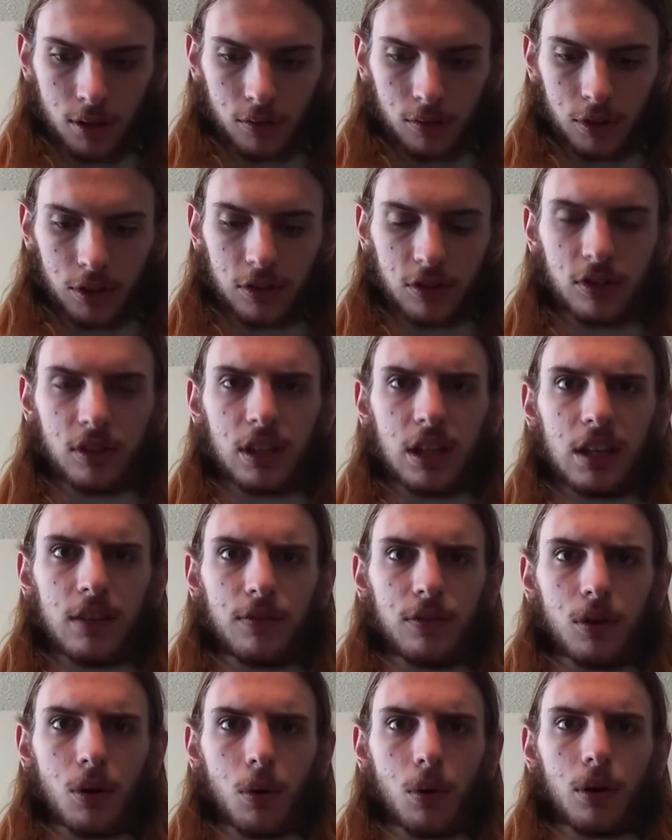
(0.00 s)
Receive
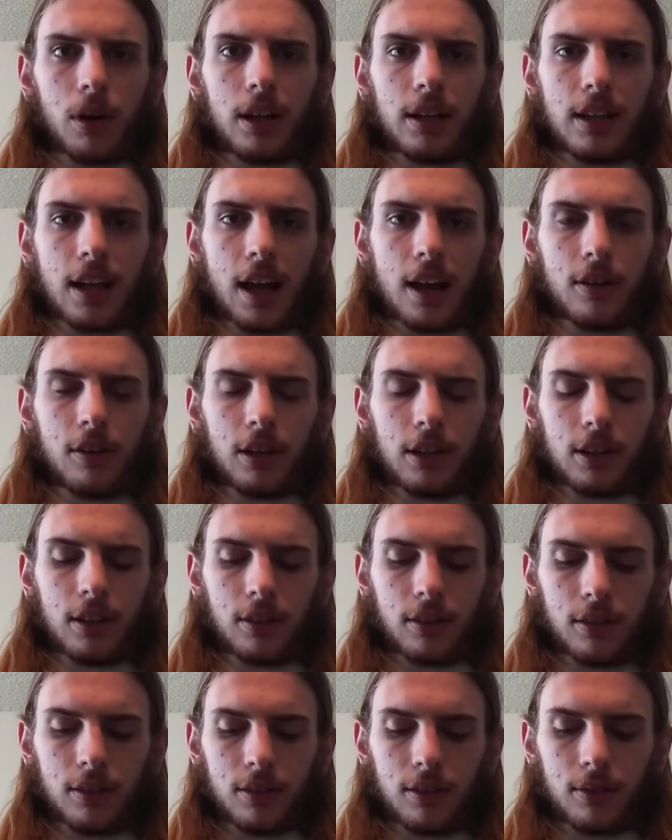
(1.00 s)
your
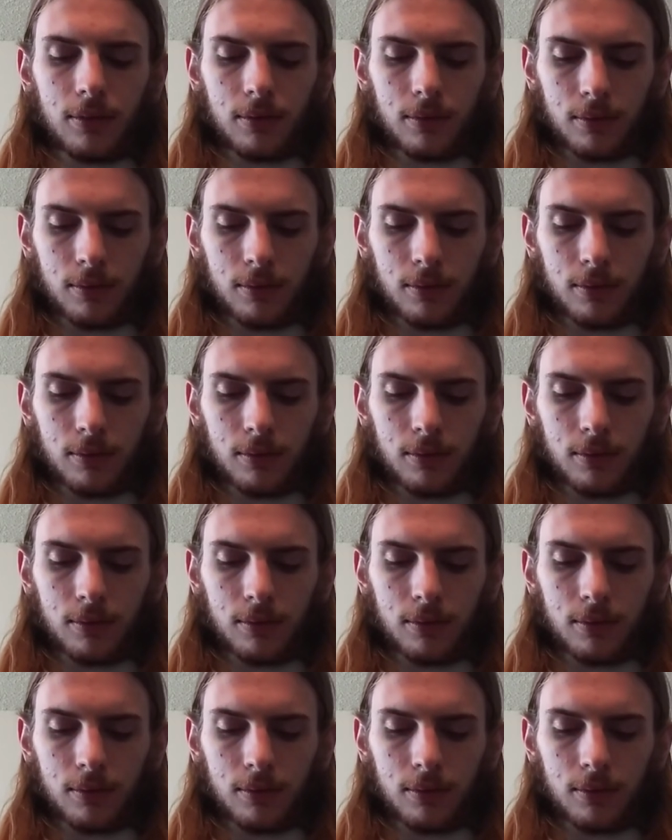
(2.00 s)
inheritance.